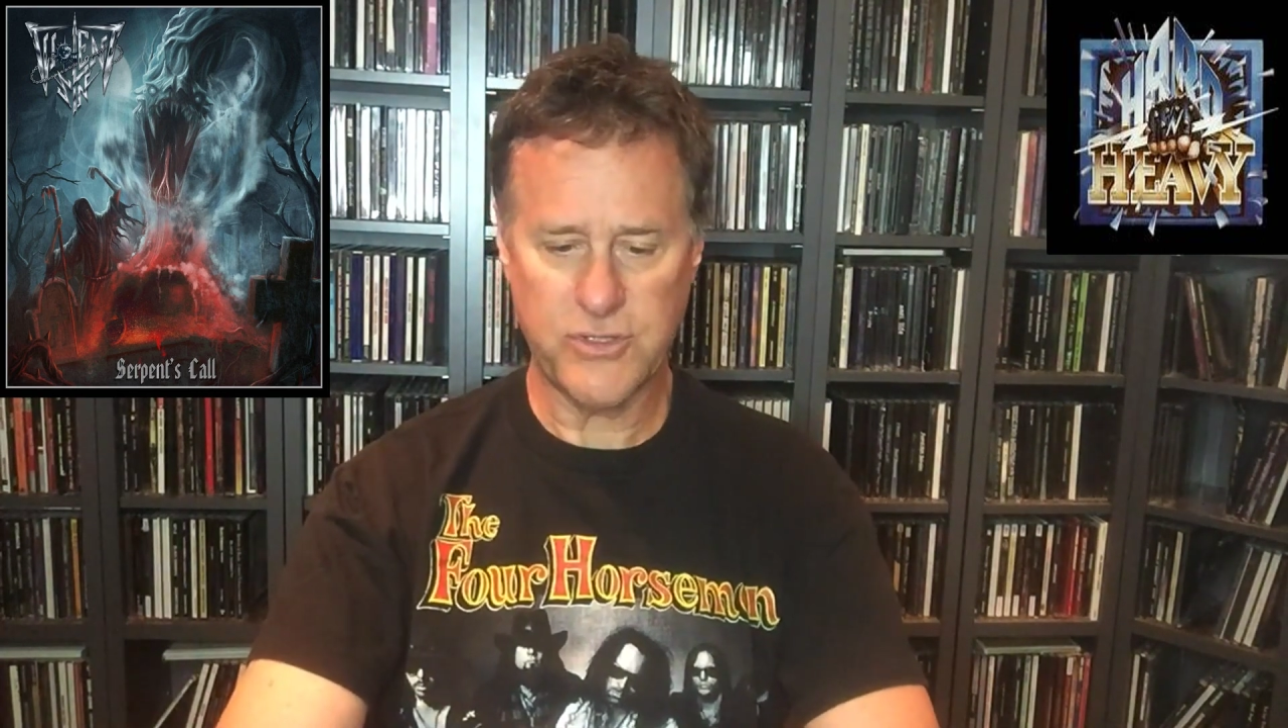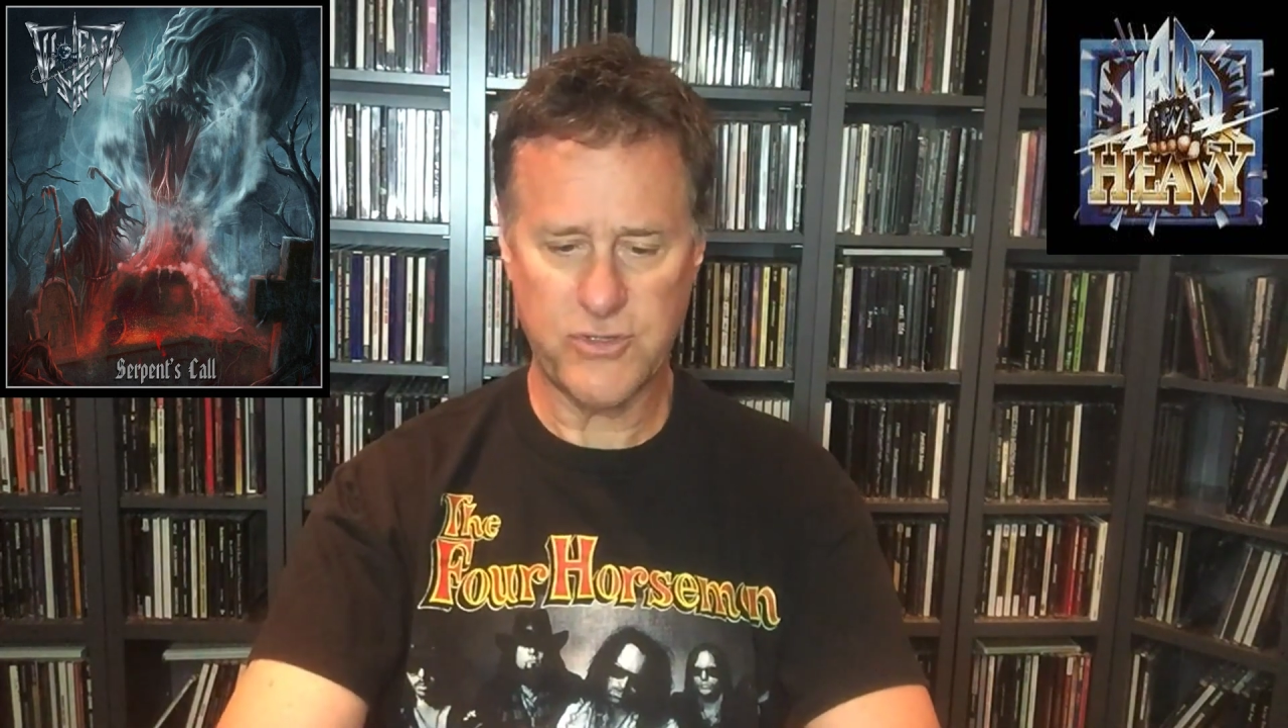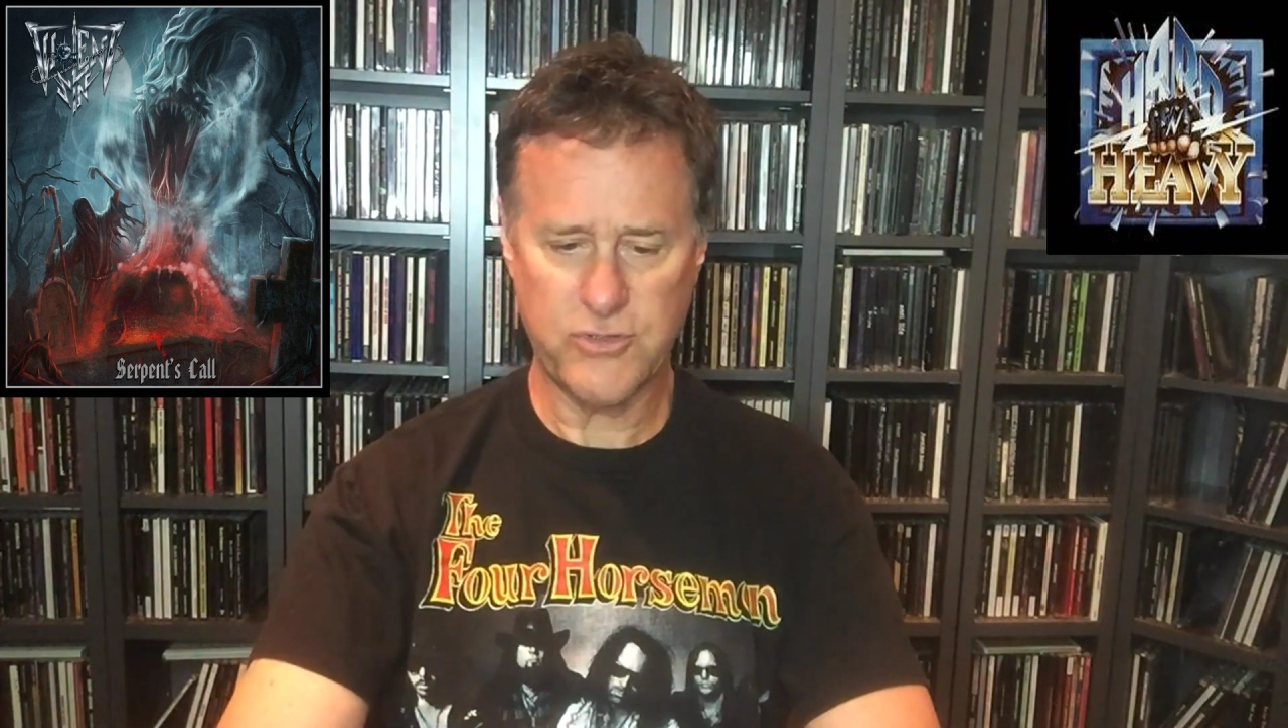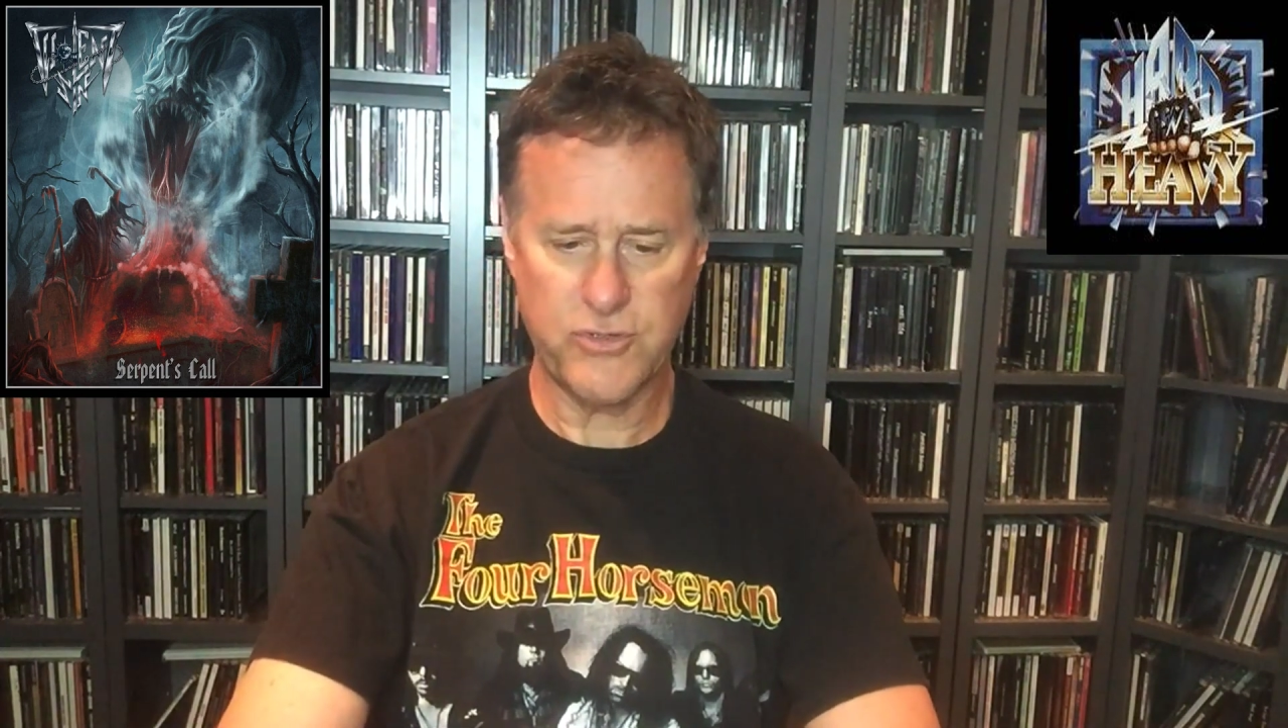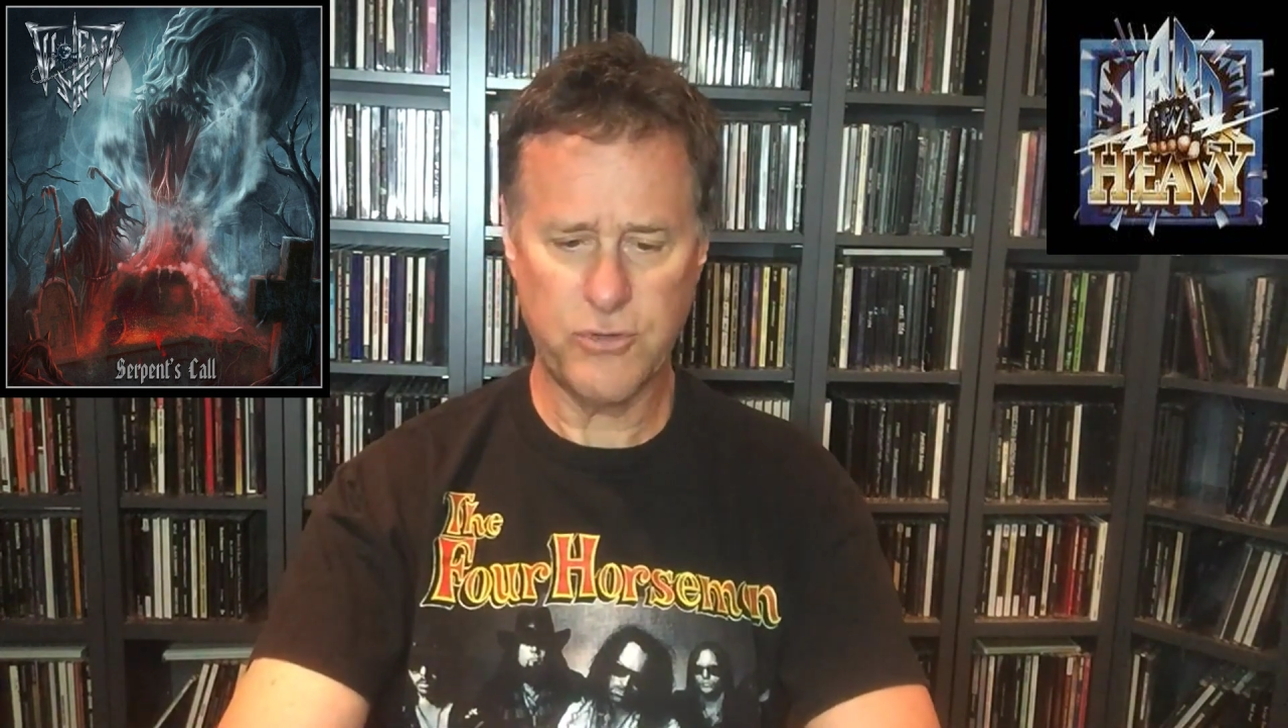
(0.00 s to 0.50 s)

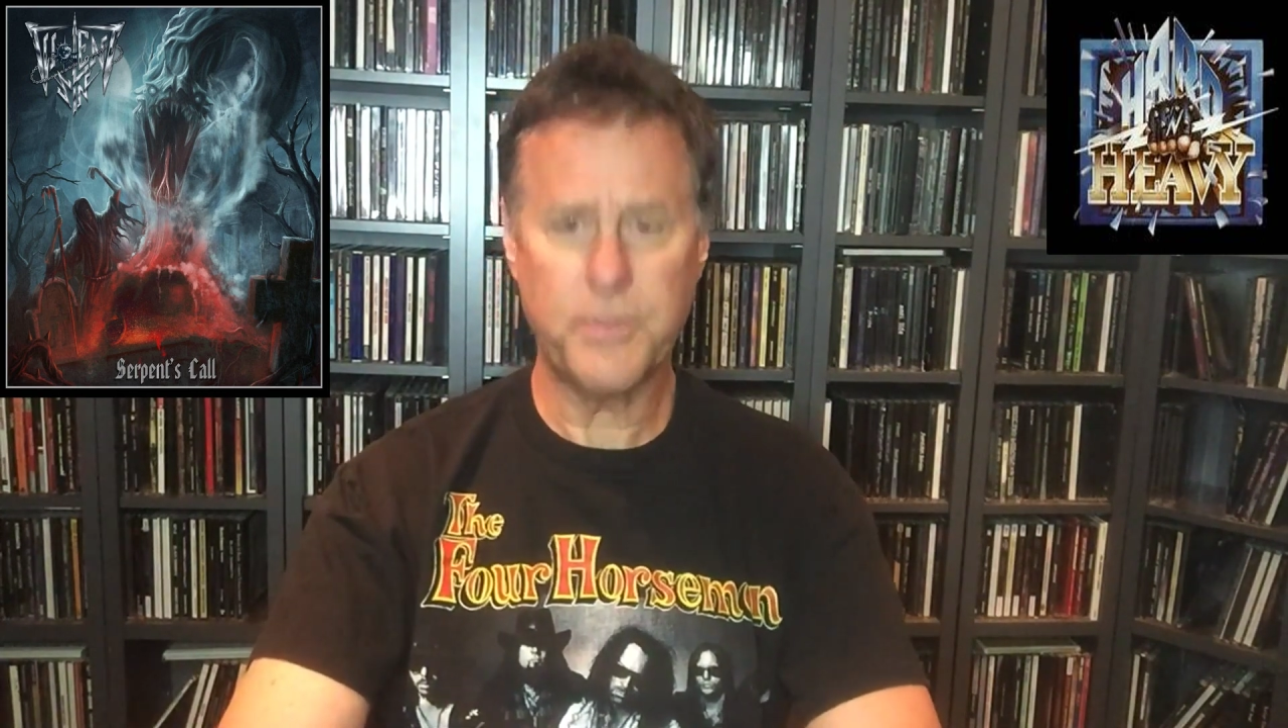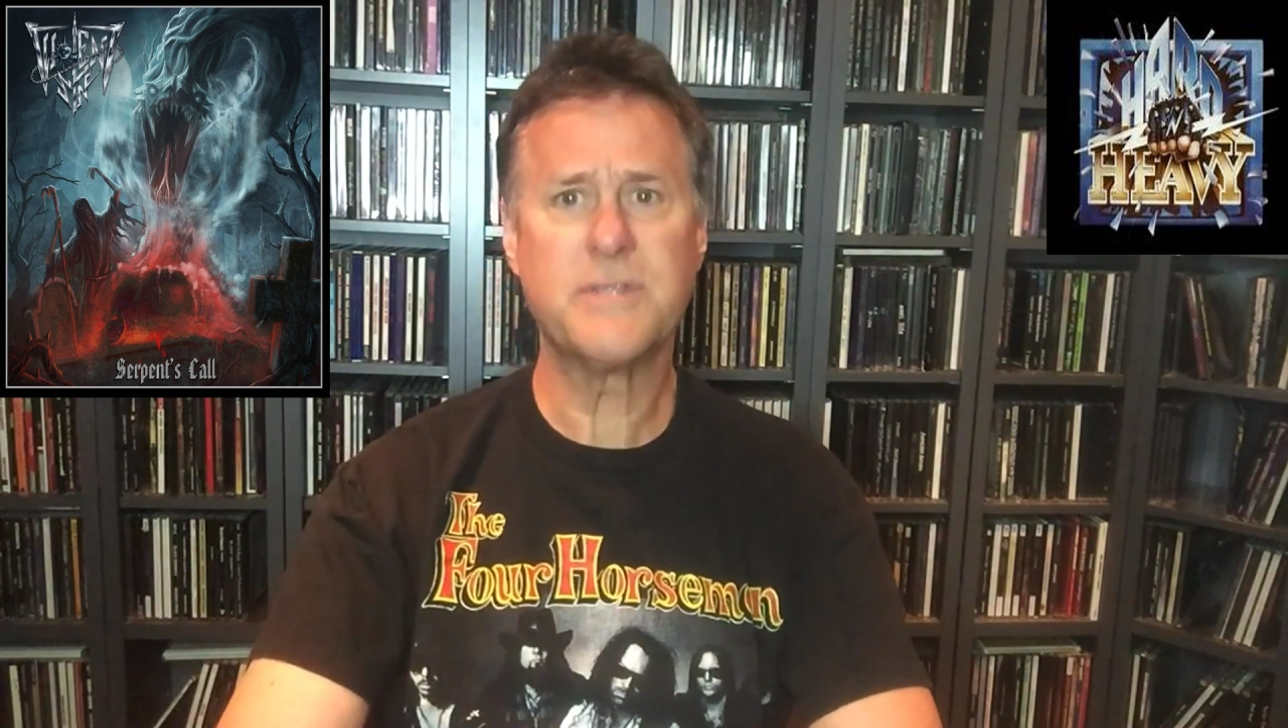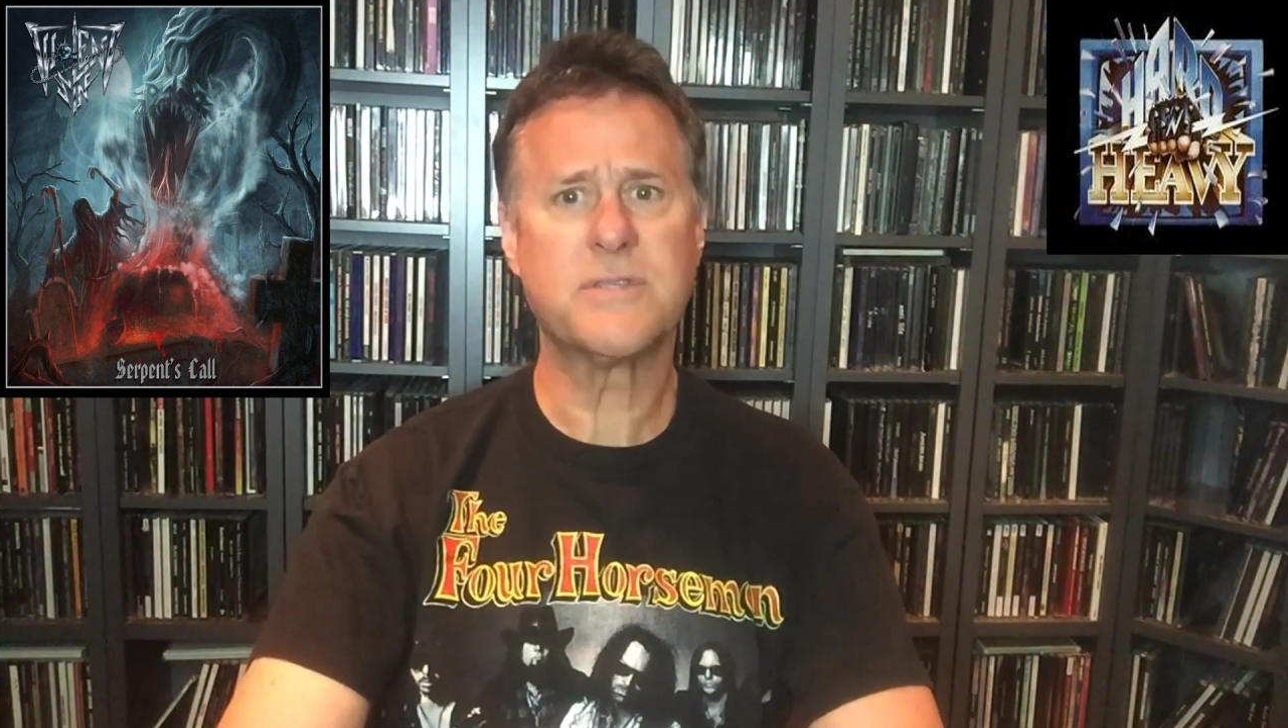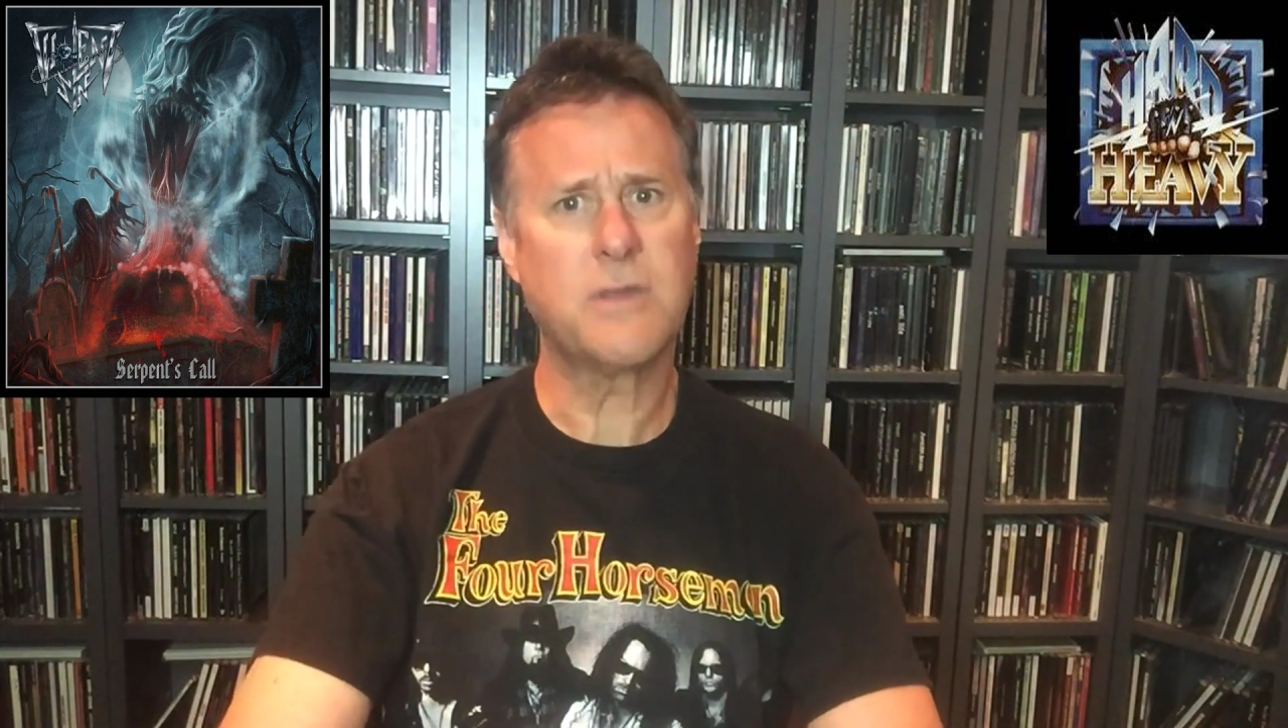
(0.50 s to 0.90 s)
Serpent's